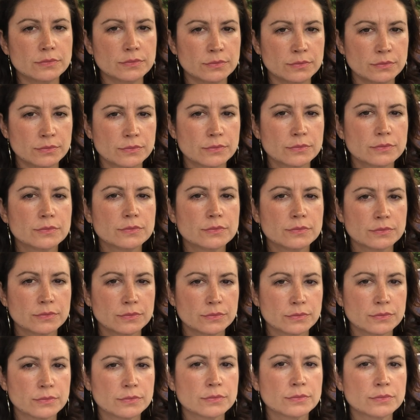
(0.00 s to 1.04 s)

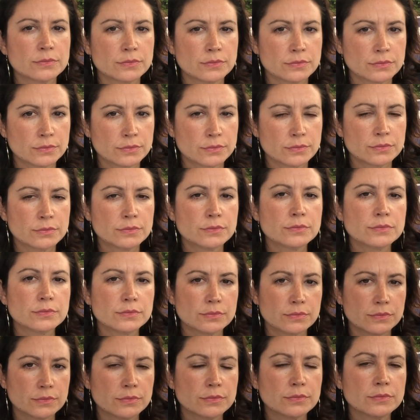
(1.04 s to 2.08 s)

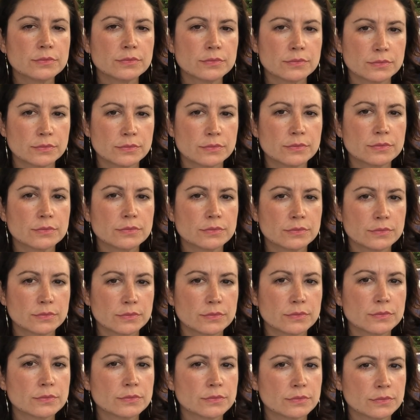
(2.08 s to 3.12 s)

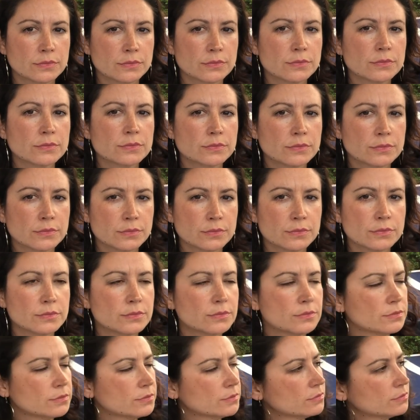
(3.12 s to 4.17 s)

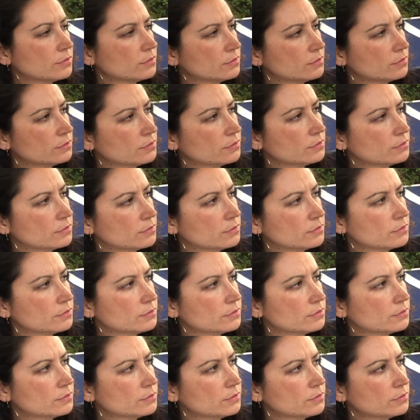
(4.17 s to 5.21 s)

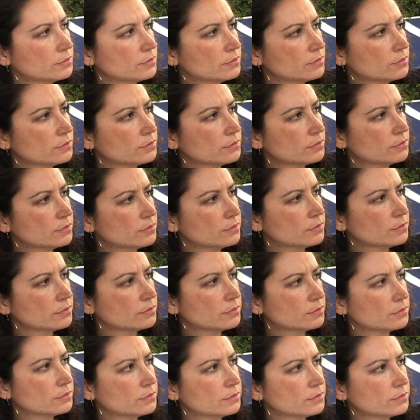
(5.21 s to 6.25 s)

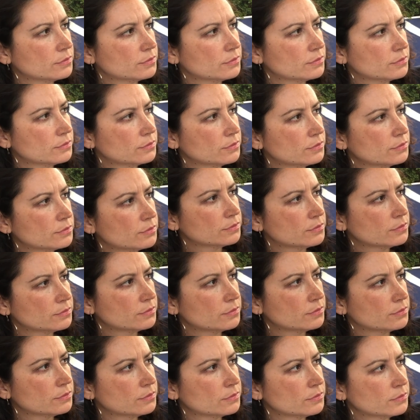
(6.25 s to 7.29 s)

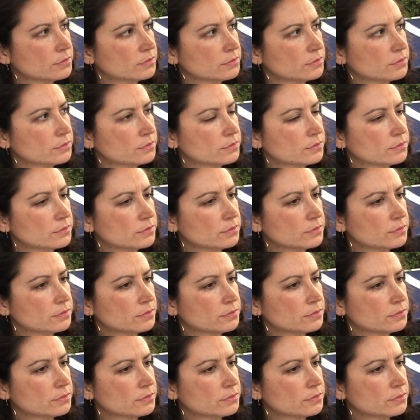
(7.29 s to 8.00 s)
The person shown says nothing.